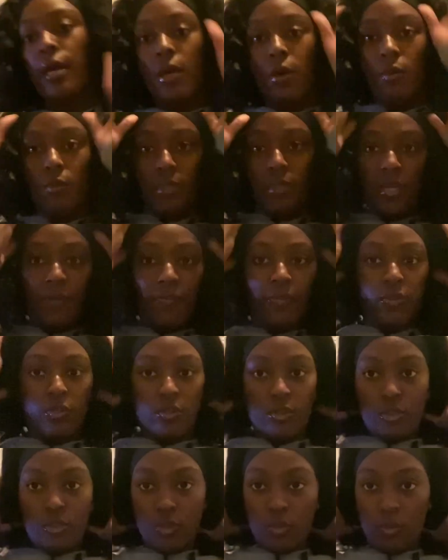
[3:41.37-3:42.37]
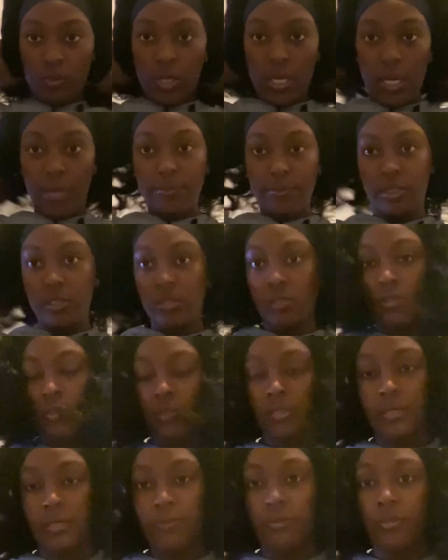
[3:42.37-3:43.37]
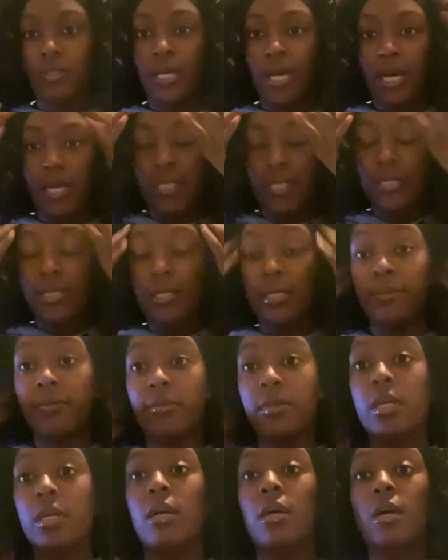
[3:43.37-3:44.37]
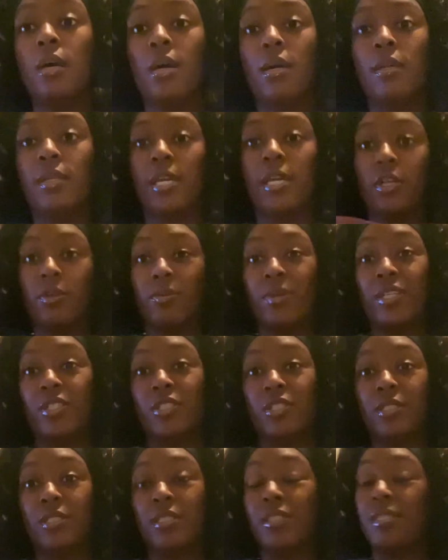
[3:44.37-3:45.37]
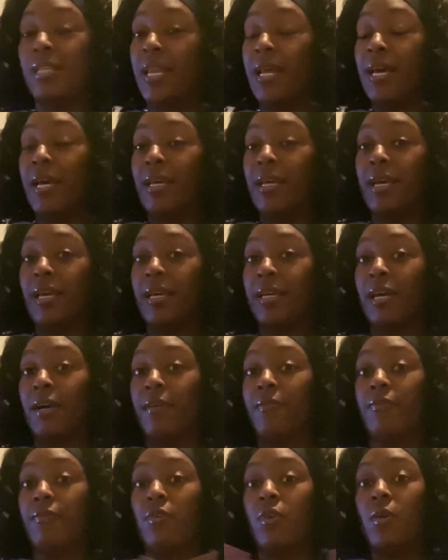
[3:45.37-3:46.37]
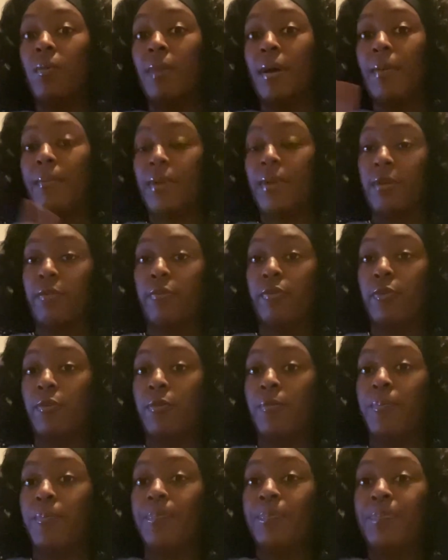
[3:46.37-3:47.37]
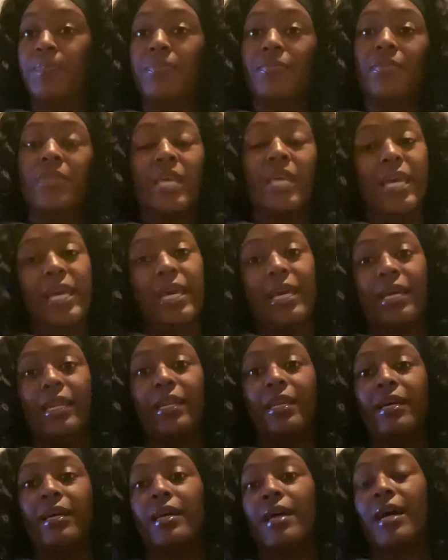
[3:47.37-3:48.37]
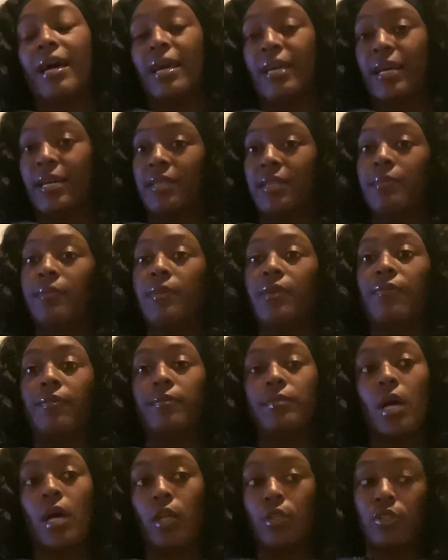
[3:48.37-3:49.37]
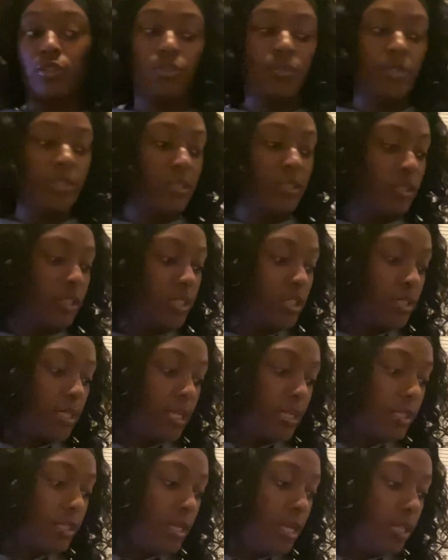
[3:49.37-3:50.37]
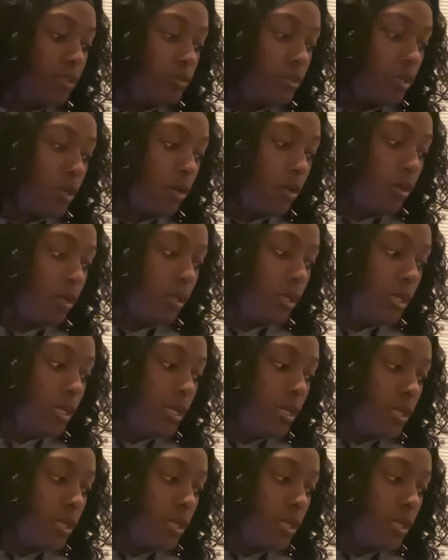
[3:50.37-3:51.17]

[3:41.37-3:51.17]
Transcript: Without further ado, I'm just going to share with you guys some decorations that I had got for my bedroom and I got them from Dollar Tree. So this is like a Dollar Tree haul.